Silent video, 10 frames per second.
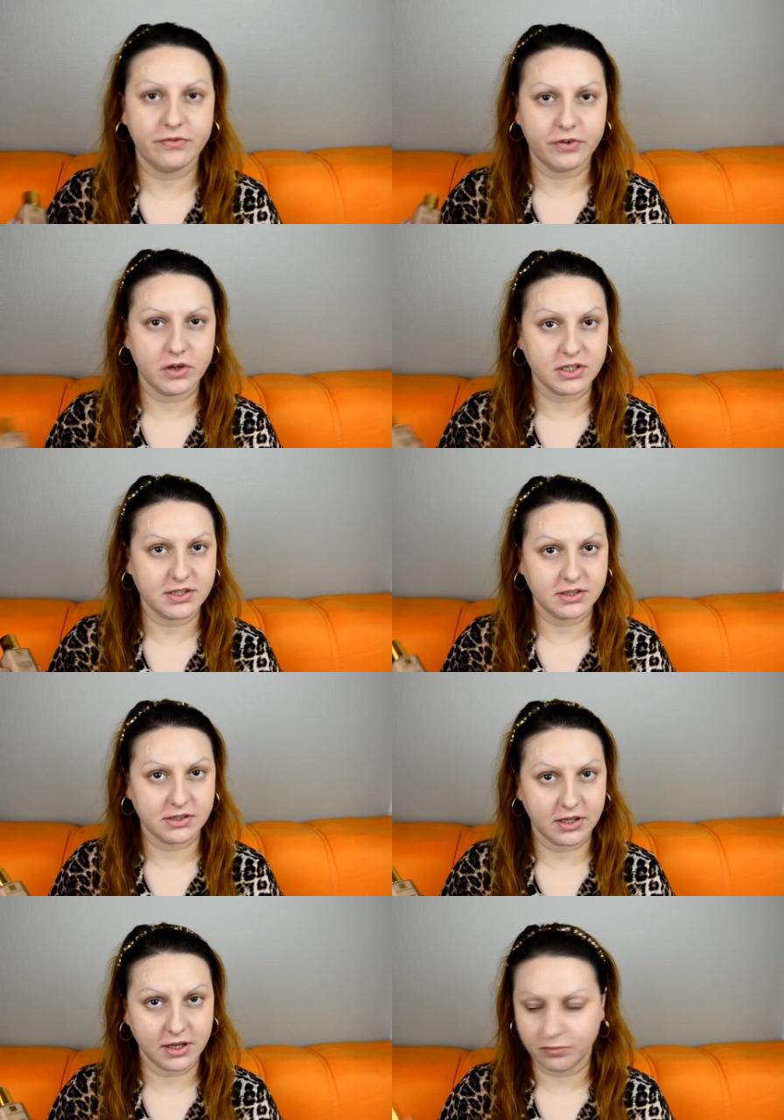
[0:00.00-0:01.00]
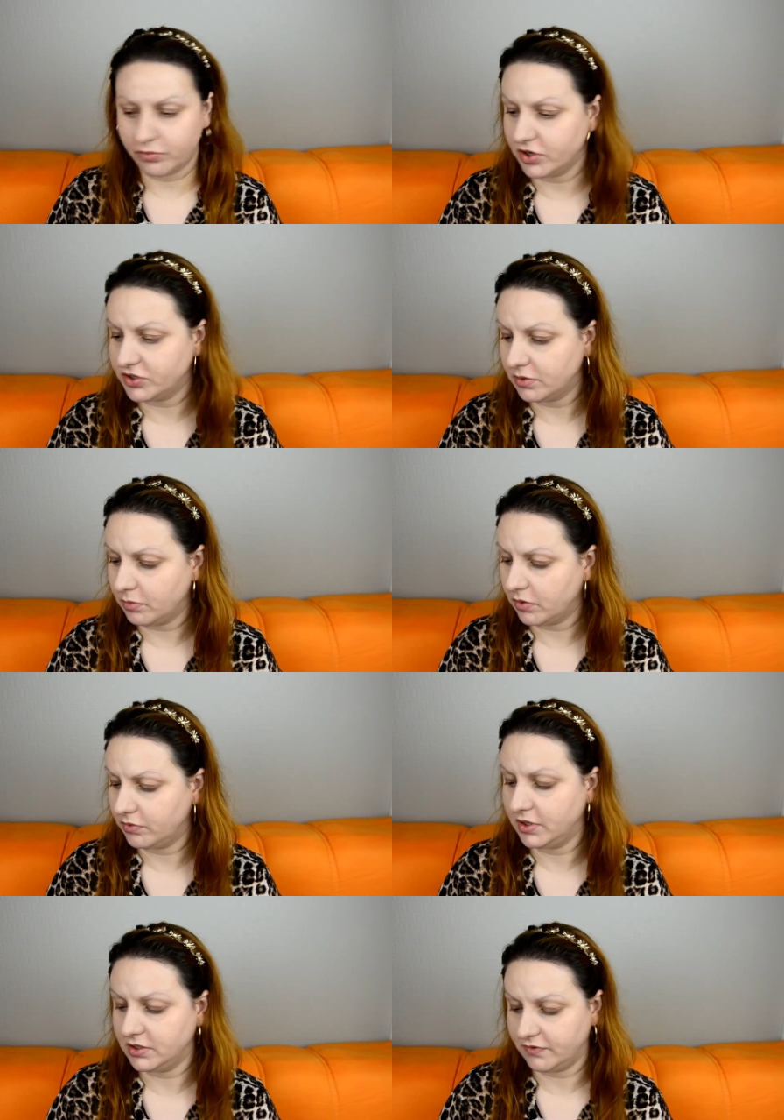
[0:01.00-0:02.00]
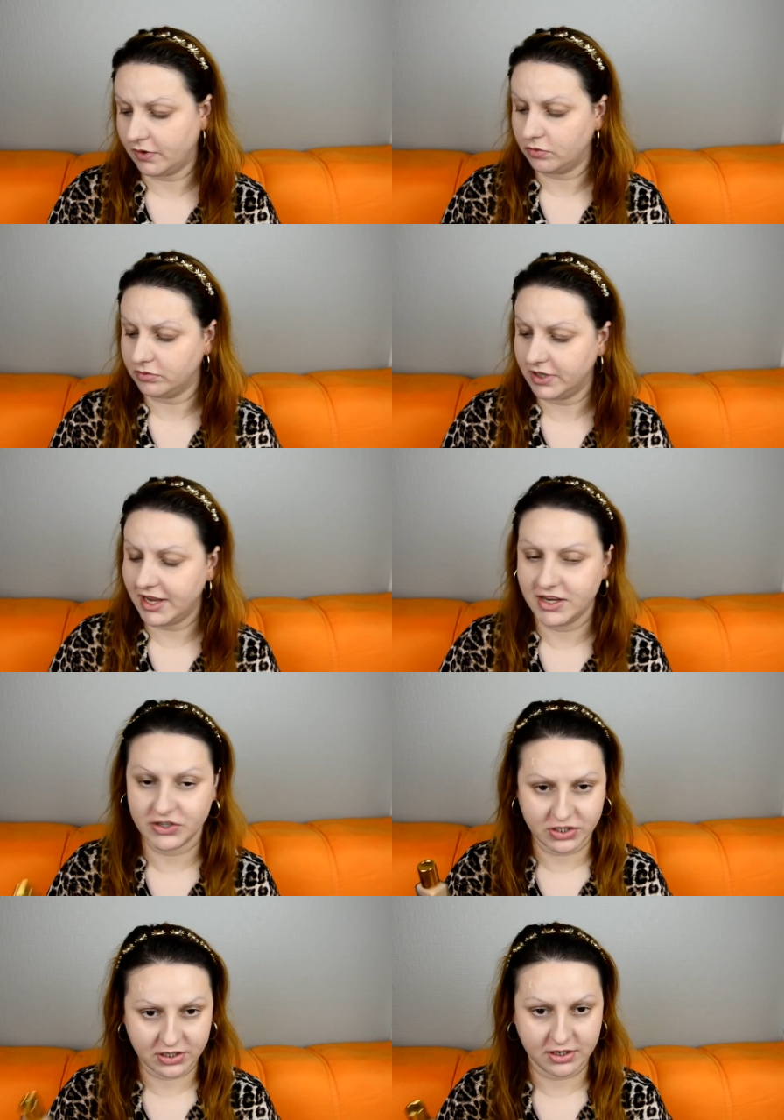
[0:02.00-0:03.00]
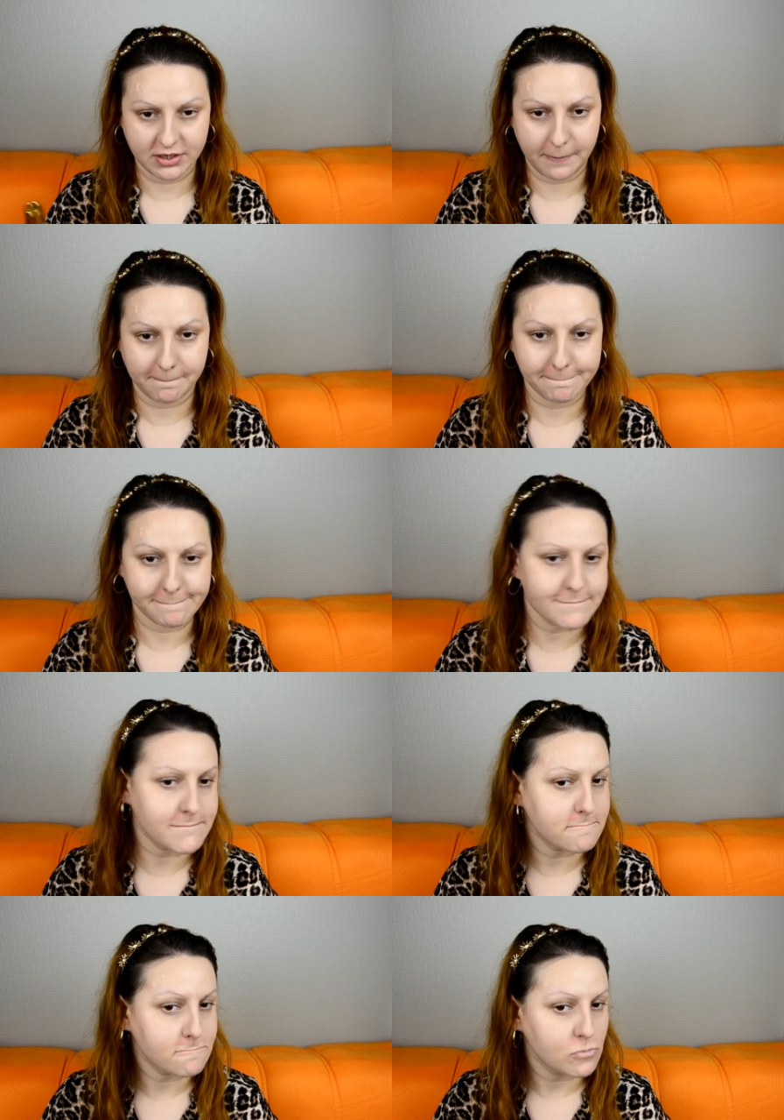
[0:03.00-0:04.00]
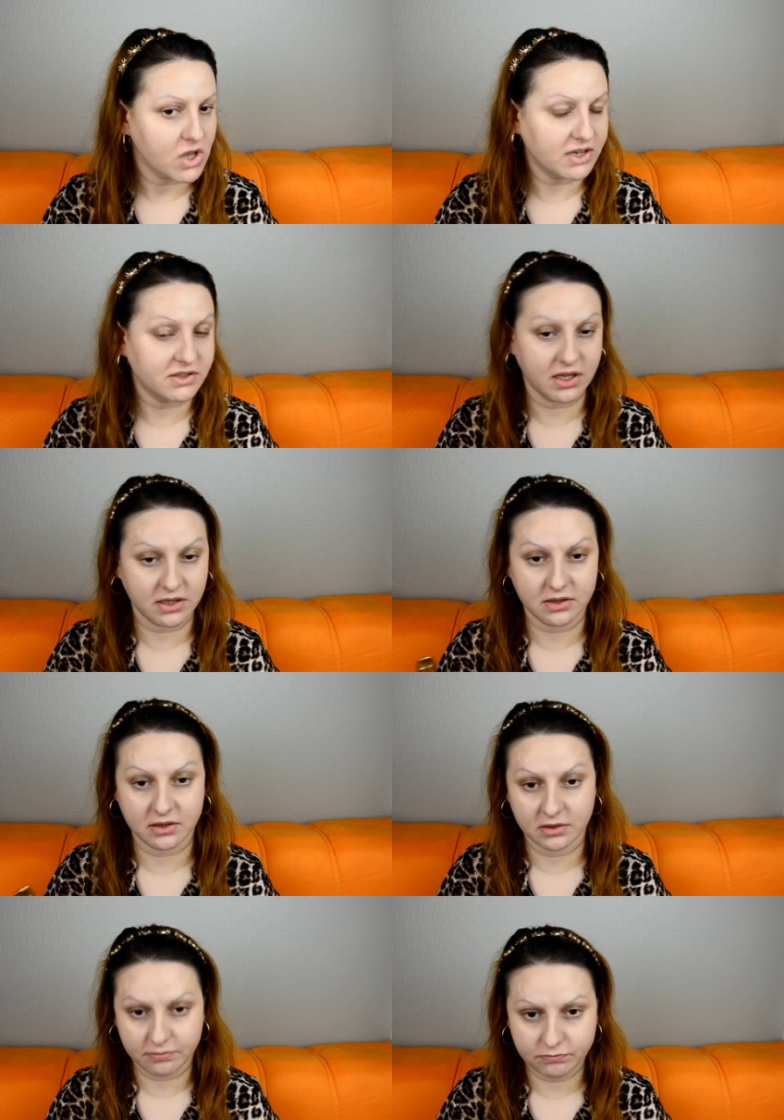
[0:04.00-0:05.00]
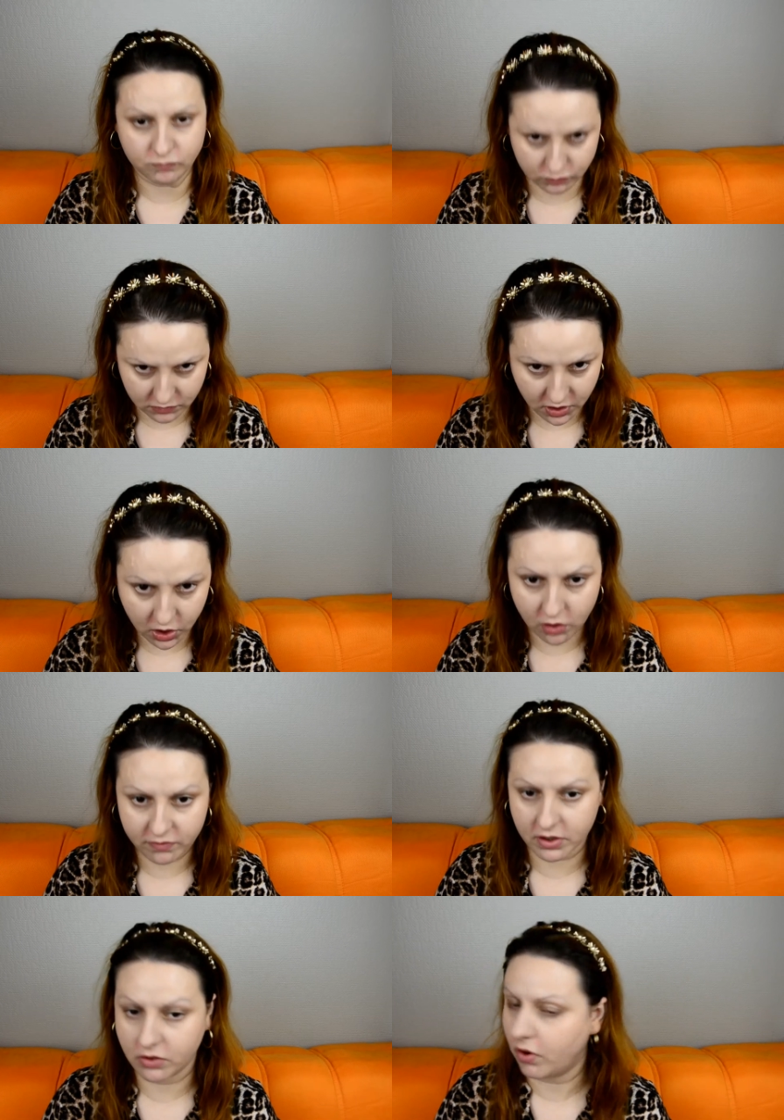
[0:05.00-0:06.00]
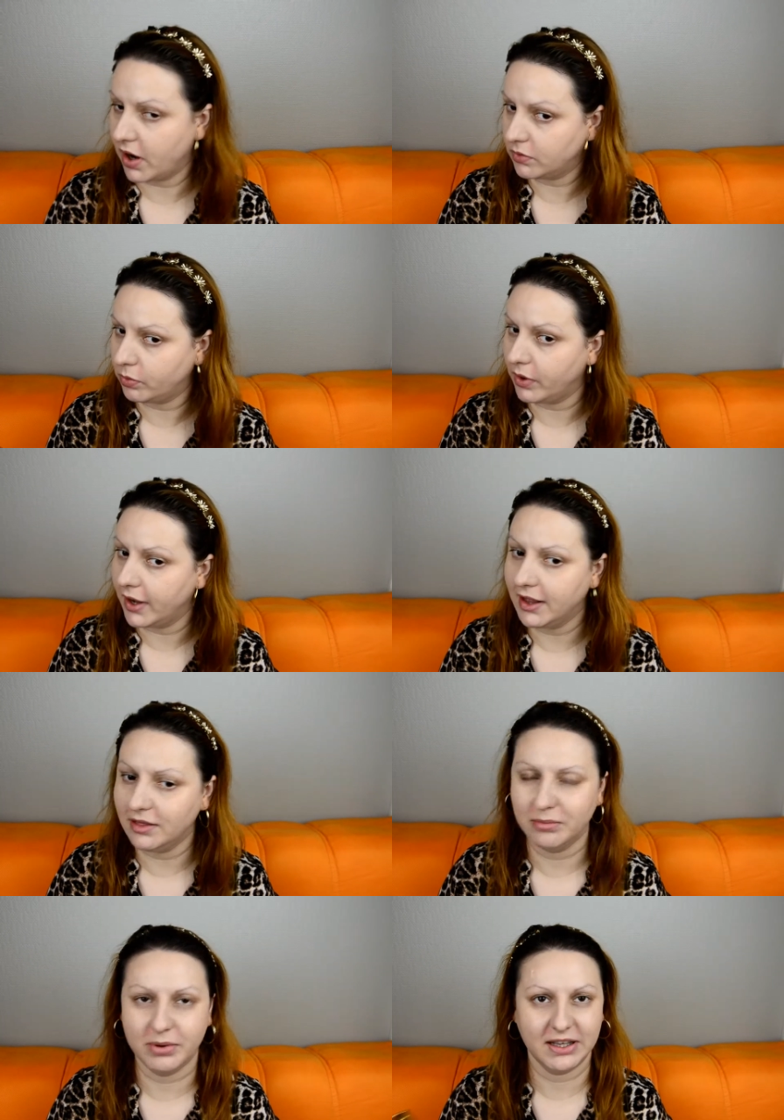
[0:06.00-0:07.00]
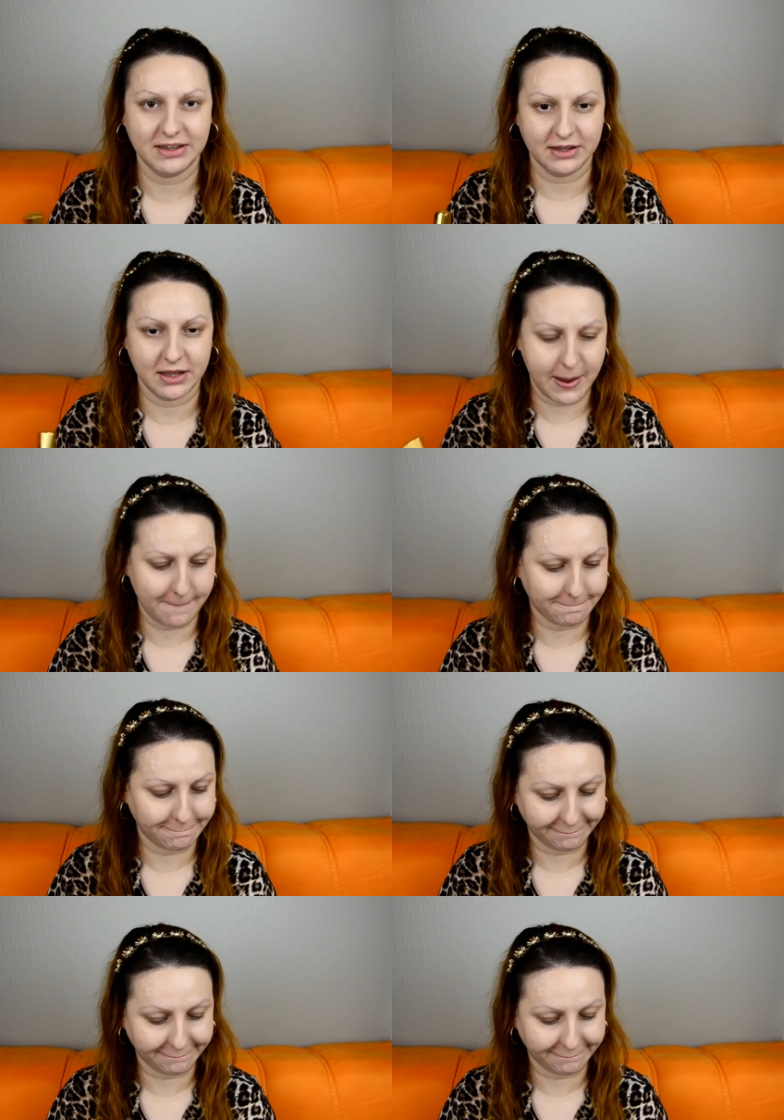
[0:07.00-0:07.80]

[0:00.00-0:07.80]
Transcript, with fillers: first impression about this foundation is that the uh, cover quite well but um,